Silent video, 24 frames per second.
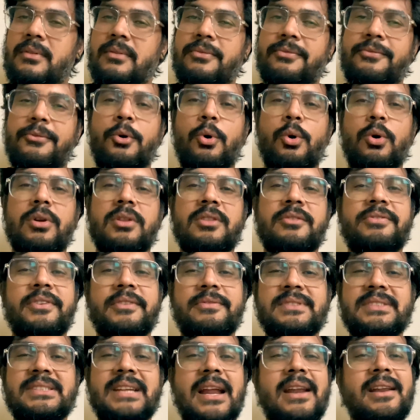fourth,
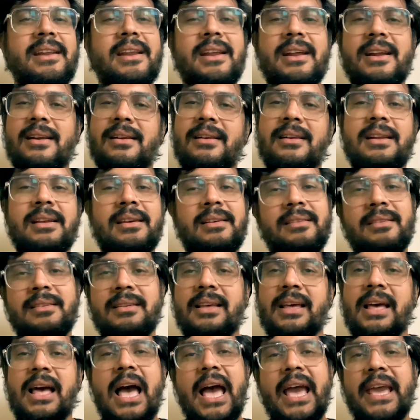fifth standard,
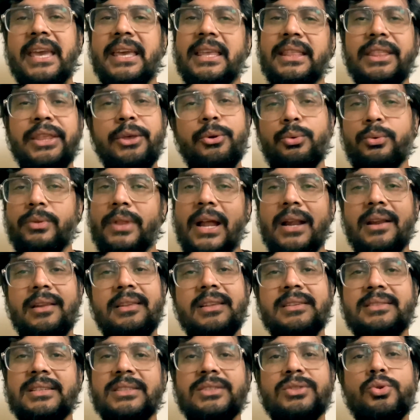I knew that
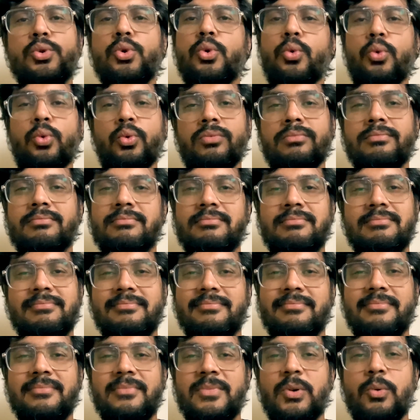this is ku.
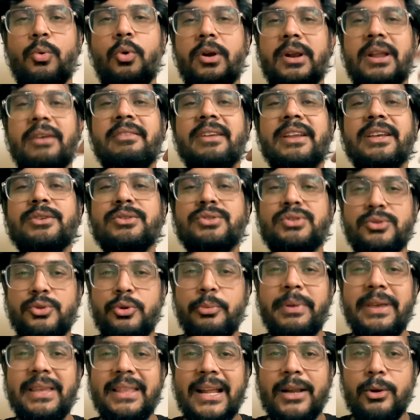Whatever used to
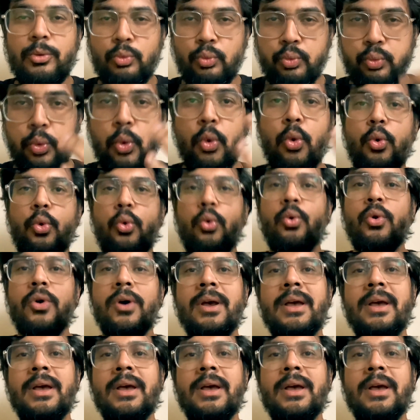be that wu,